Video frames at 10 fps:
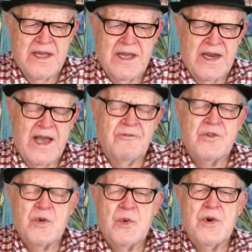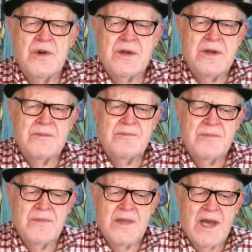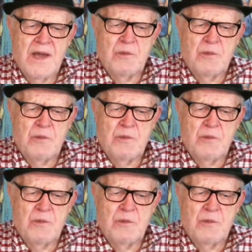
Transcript: and afterward I